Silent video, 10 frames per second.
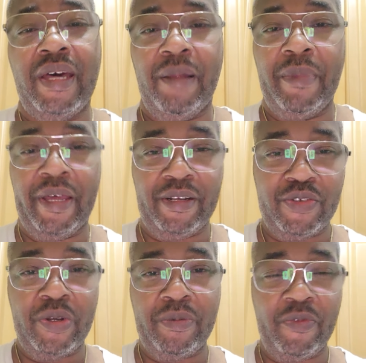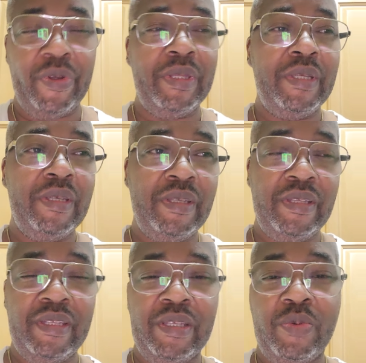uh, helped Donald Trump win
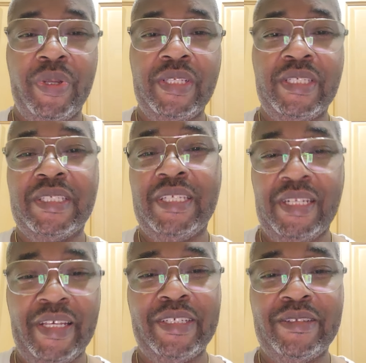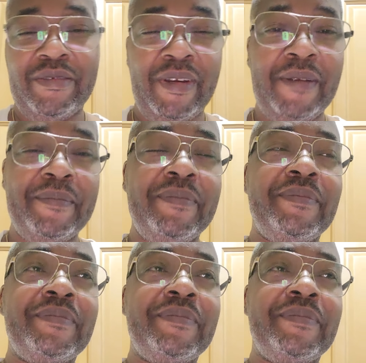the 2016 election, right?